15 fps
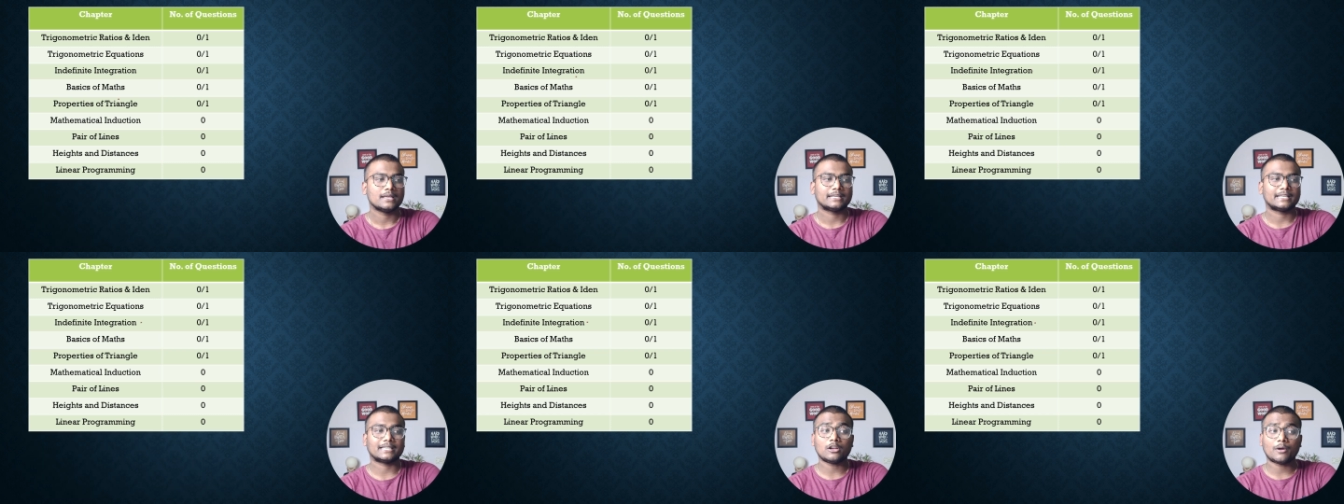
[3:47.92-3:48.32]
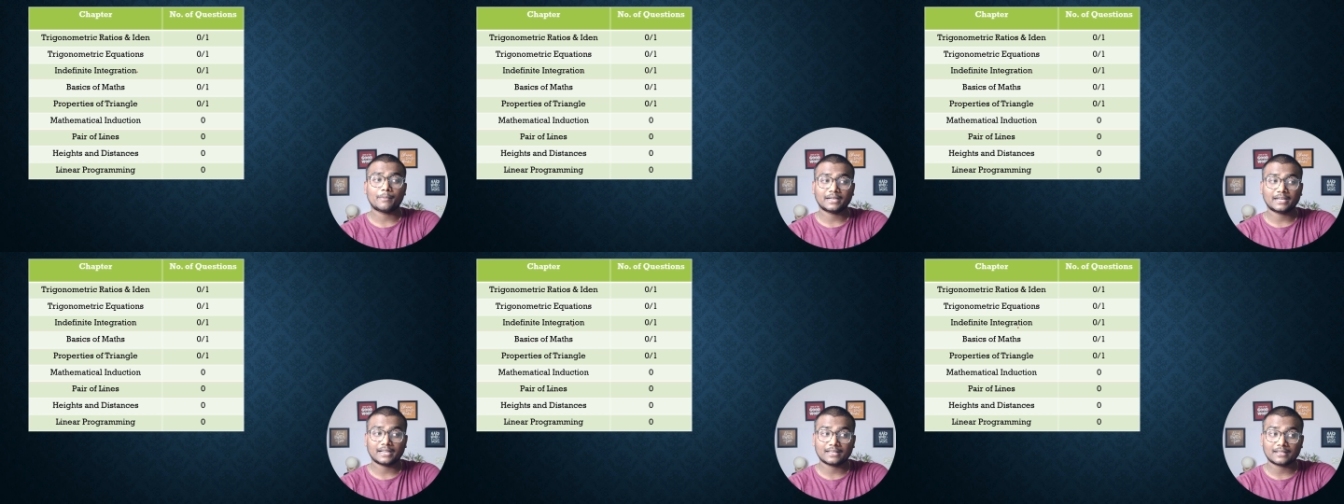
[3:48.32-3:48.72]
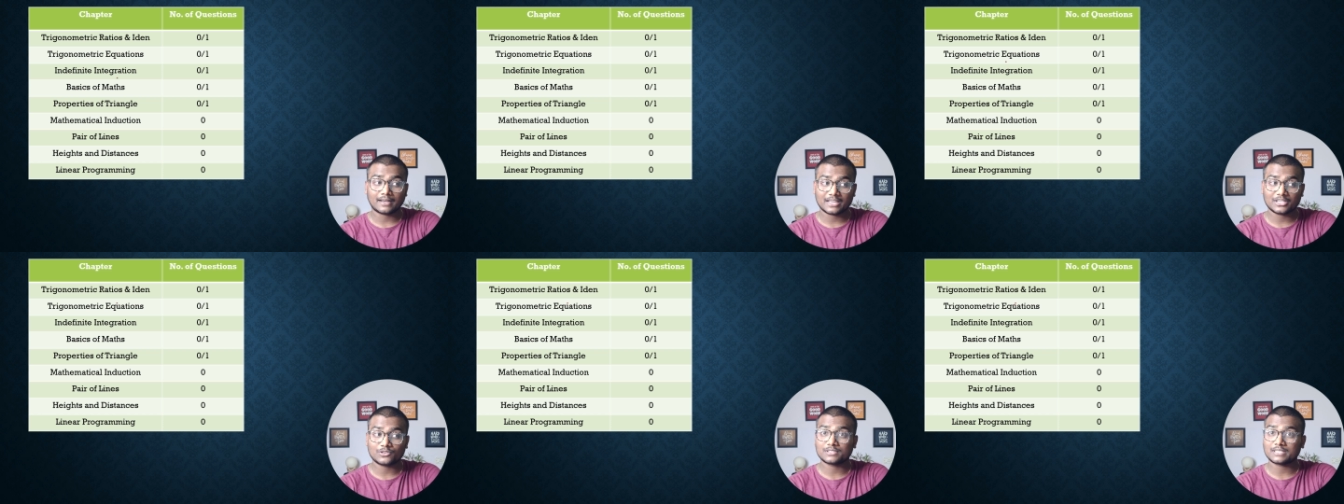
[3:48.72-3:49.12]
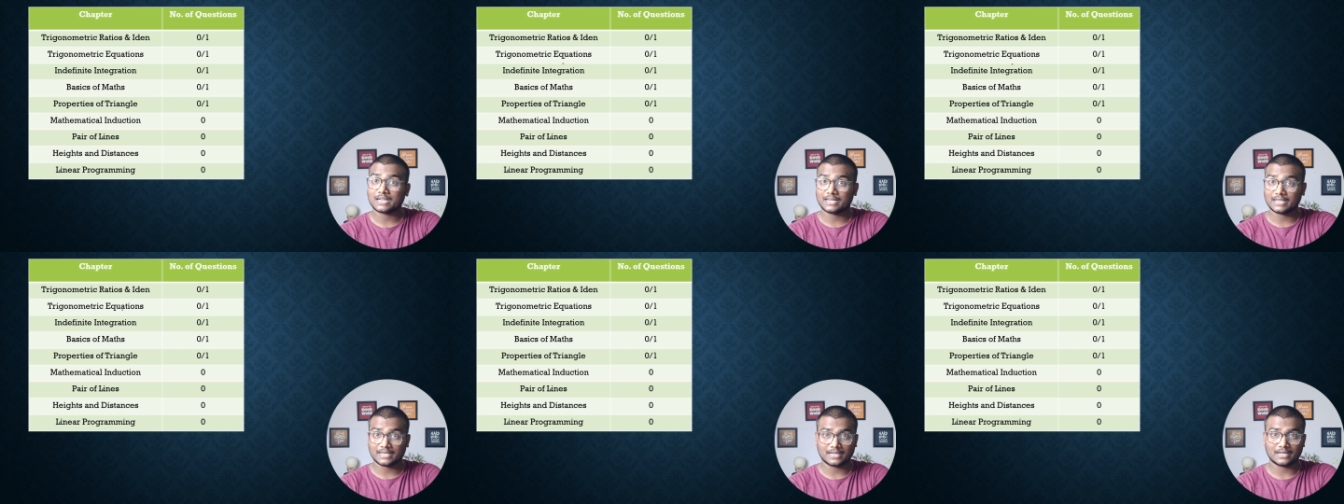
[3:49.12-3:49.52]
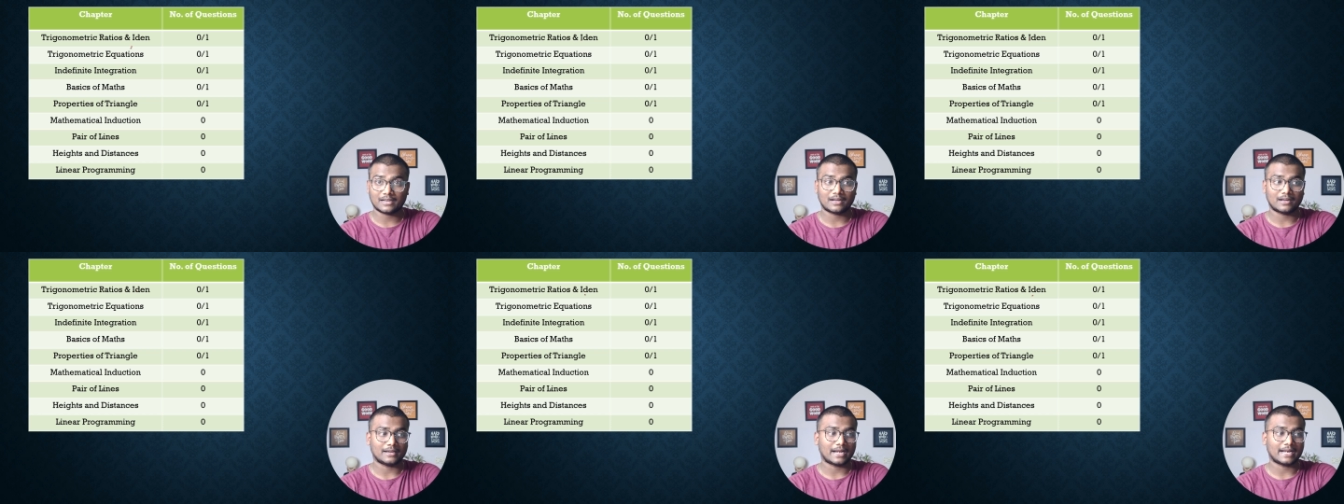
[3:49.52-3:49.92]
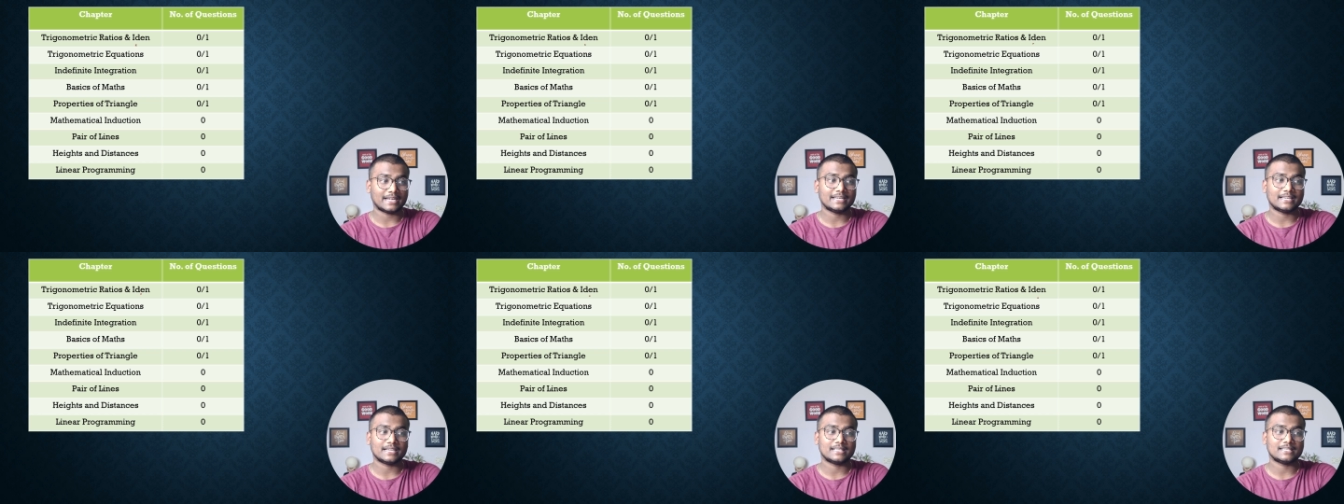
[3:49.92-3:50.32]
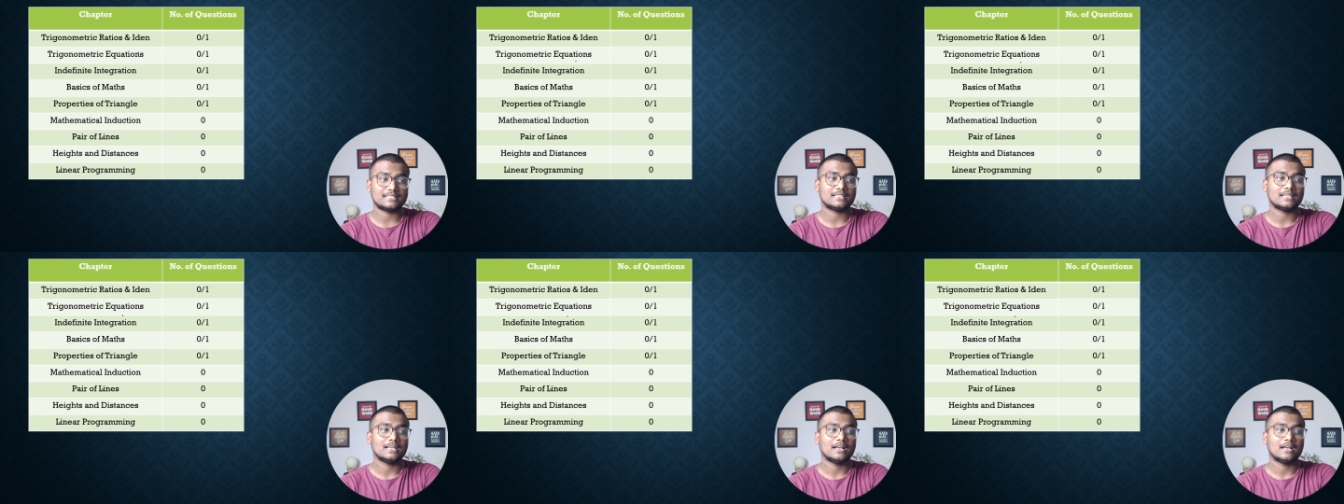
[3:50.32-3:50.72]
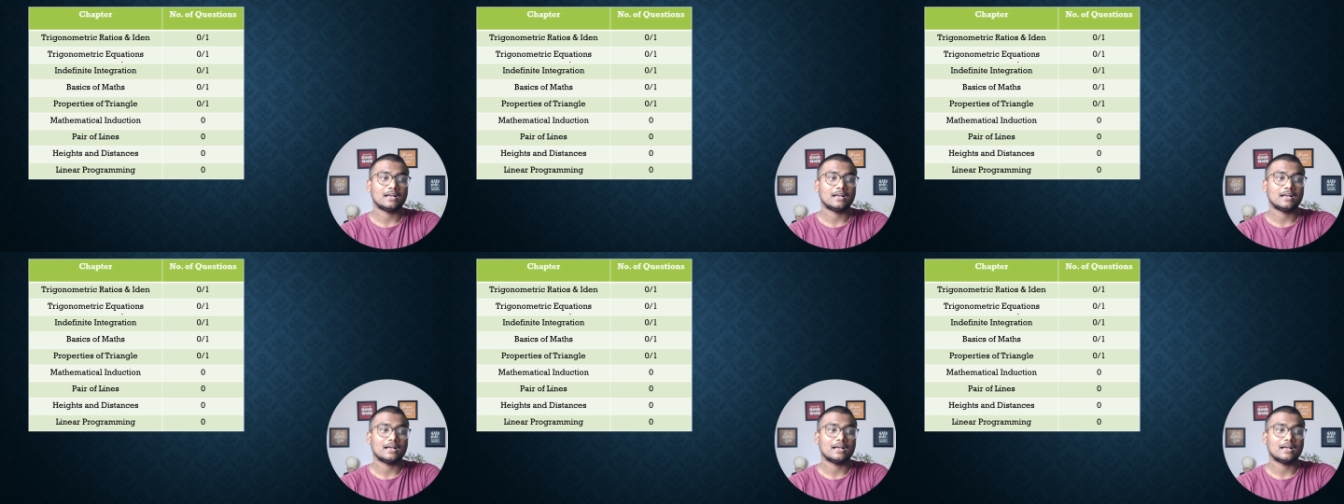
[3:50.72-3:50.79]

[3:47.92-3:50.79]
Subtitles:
trigonometric ratios and identities,